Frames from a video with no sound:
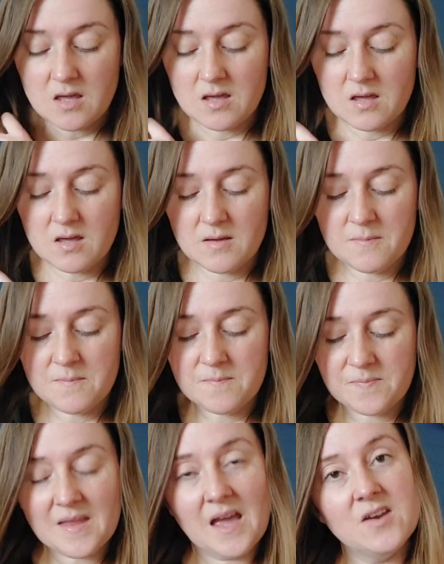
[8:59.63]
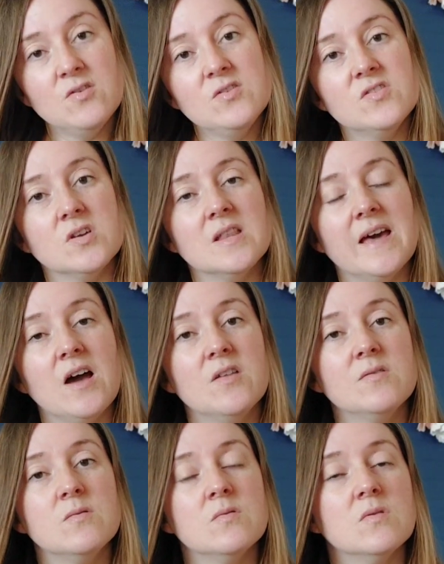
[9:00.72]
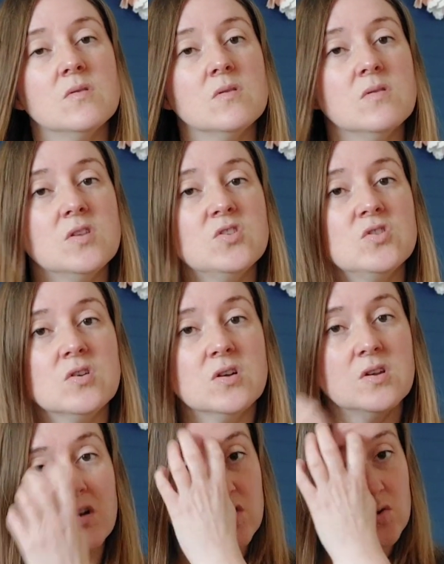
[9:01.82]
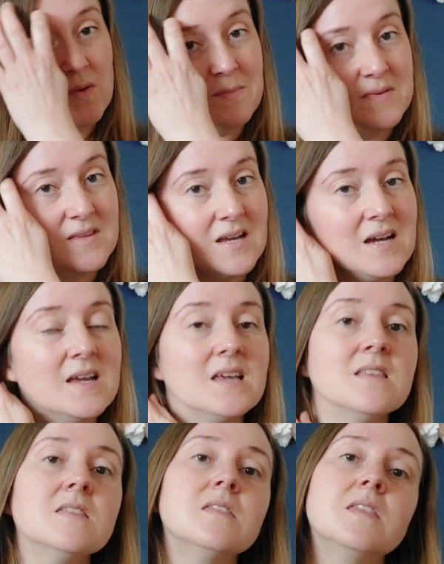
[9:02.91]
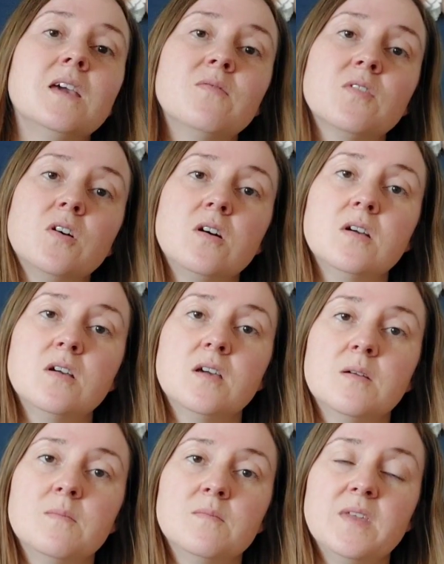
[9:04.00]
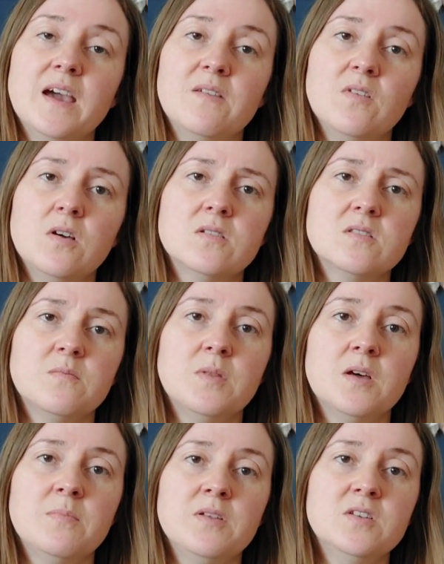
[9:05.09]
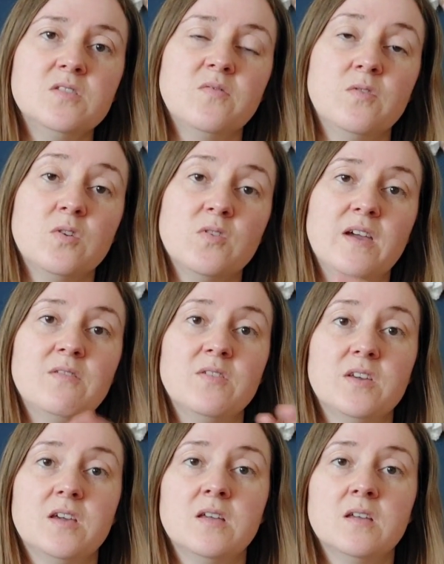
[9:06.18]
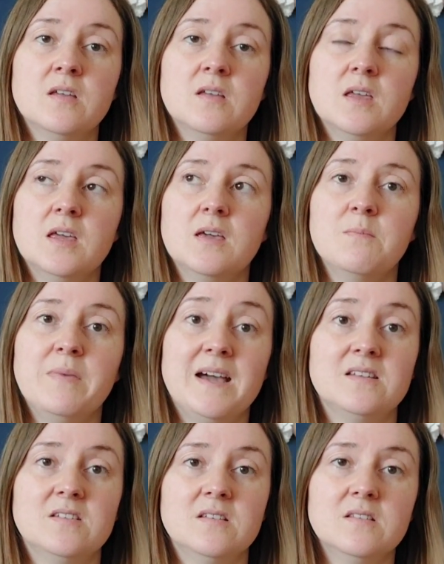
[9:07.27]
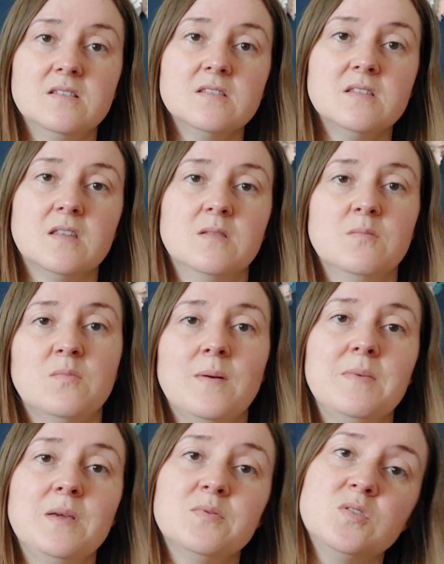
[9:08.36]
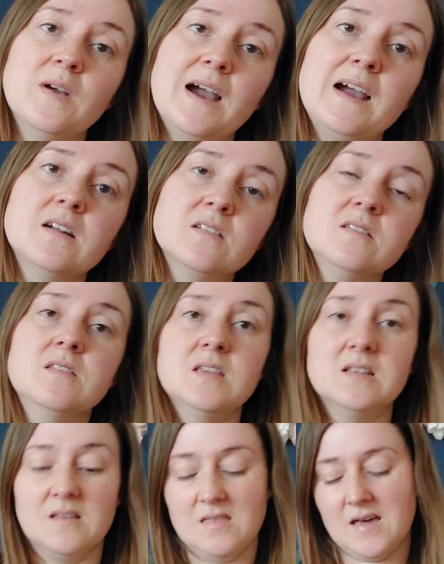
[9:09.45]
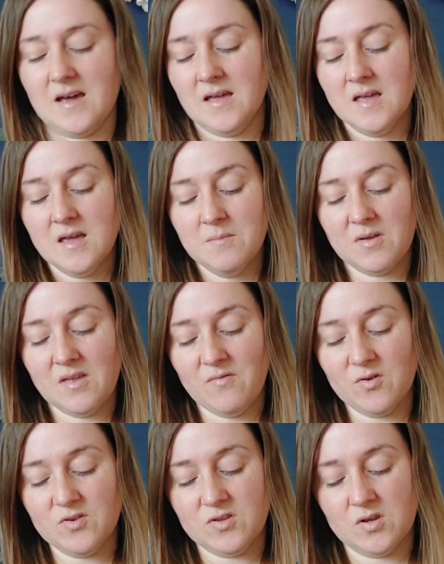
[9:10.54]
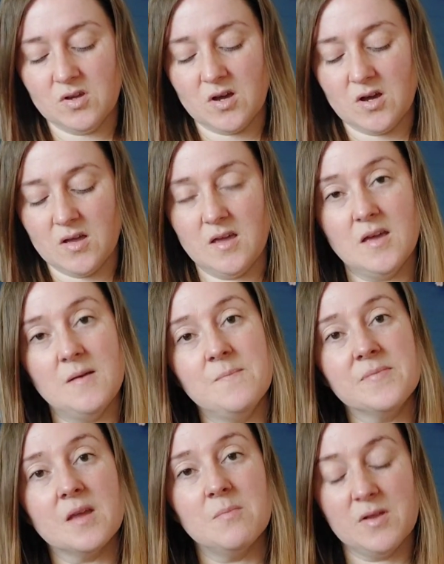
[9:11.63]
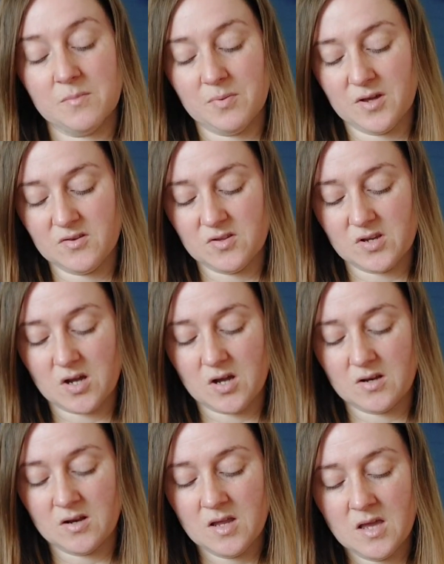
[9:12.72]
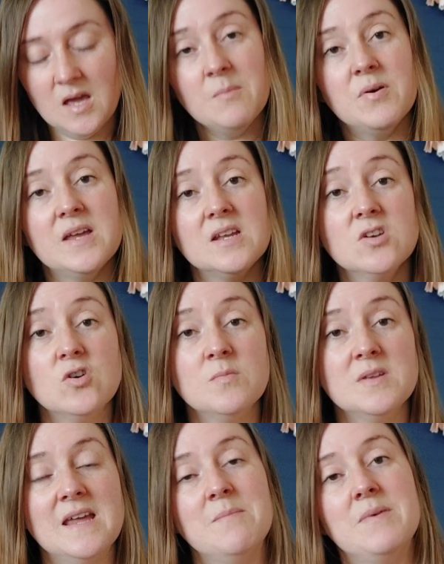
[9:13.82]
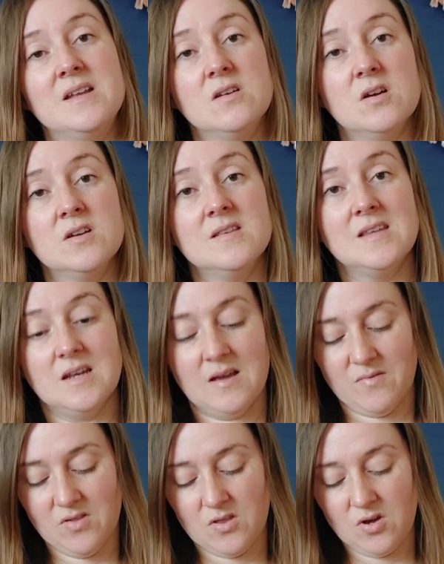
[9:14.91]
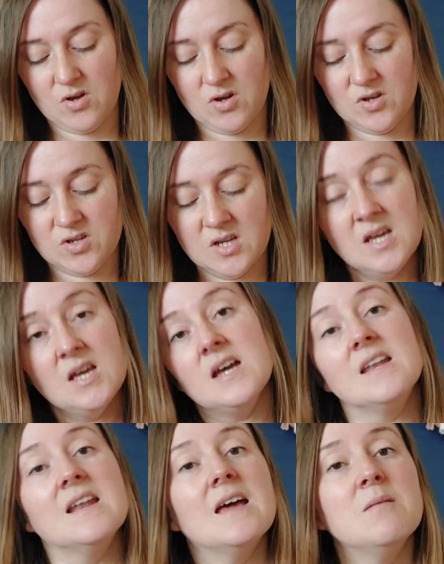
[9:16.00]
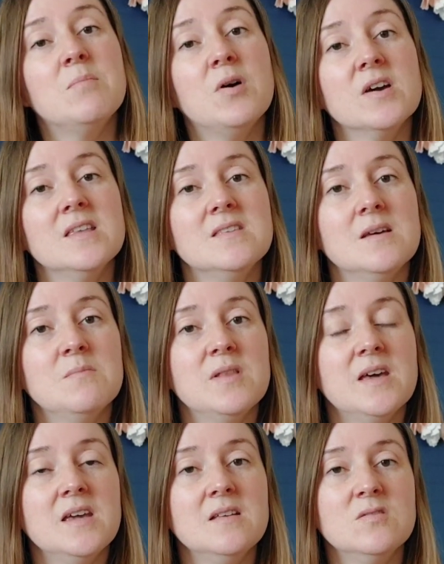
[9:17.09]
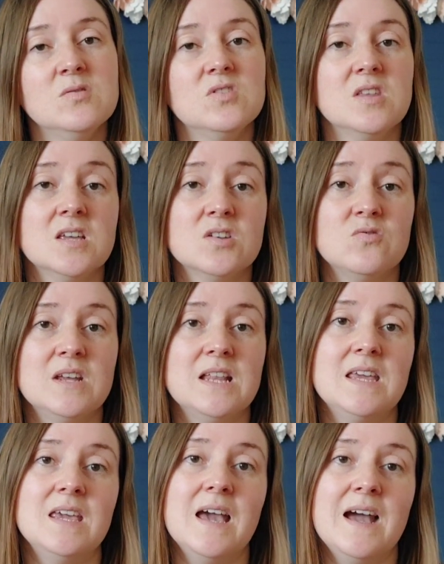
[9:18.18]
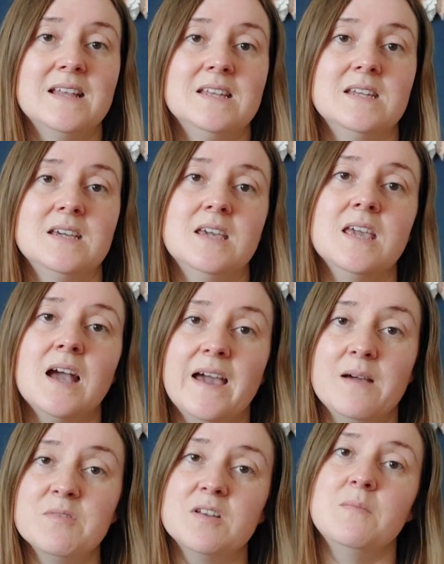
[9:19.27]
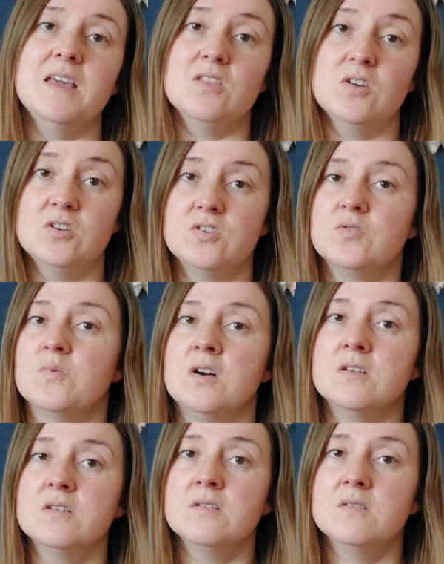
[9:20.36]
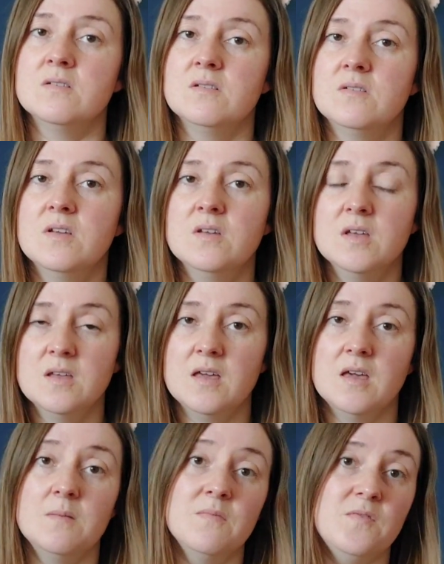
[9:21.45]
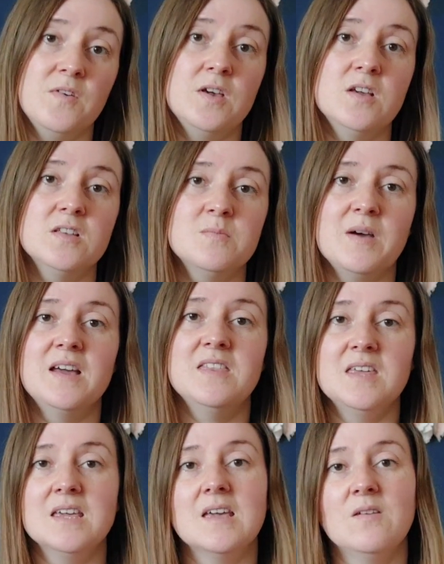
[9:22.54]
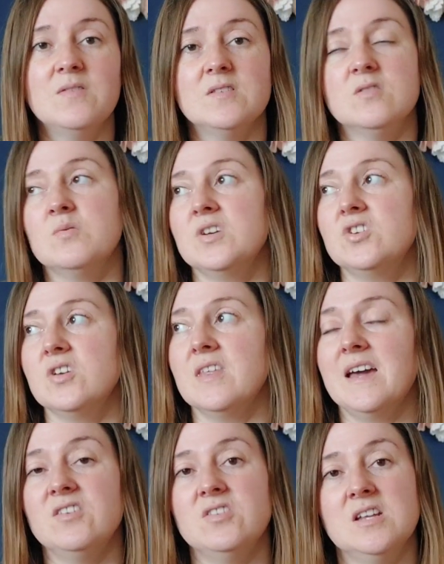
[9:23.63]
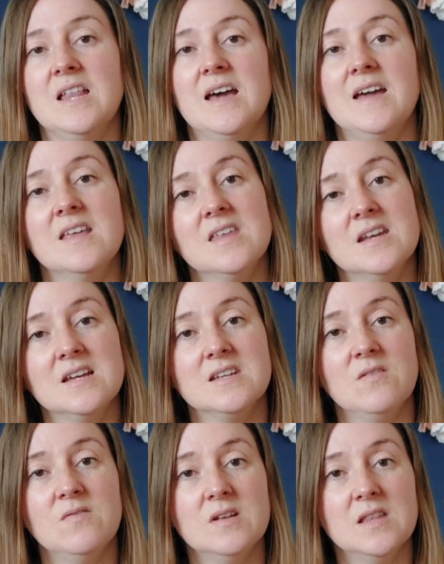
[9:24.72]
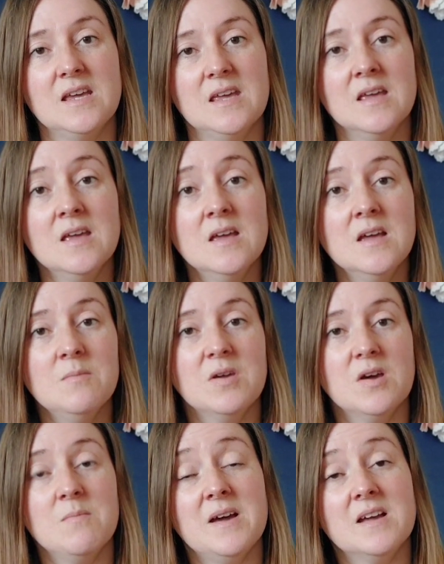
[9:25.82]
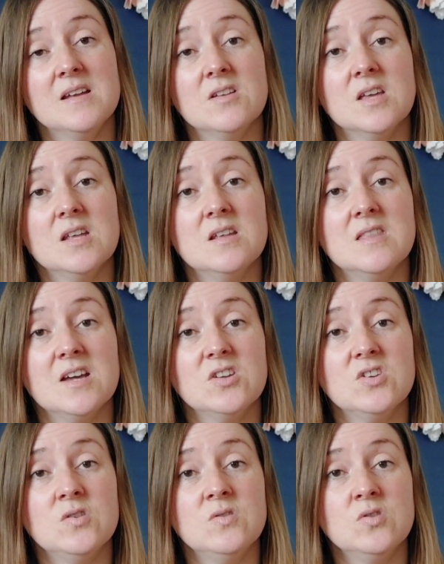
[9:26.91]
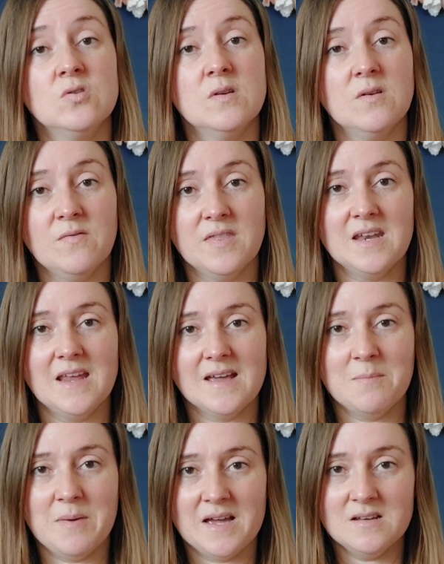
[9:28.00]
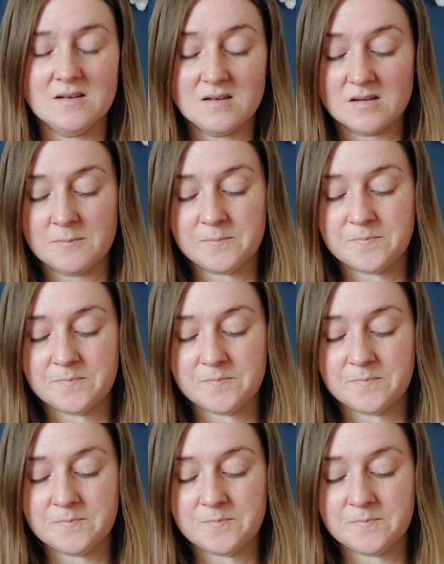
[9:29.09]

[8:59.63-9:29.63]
And also, like on the Chalk and Notch website, they've got they have lots of blog posts for all their other patterns, and when people do hacks and things like that. But they've also got a blog post on putting a normal neckband on instead of having the hood, and pocket templates, which I think is really handy. I am going to make the hooded one first, but I think if it's a sweatshirt that I actually like, then I'll definitely be going back and looking at that tutorial for the neckband.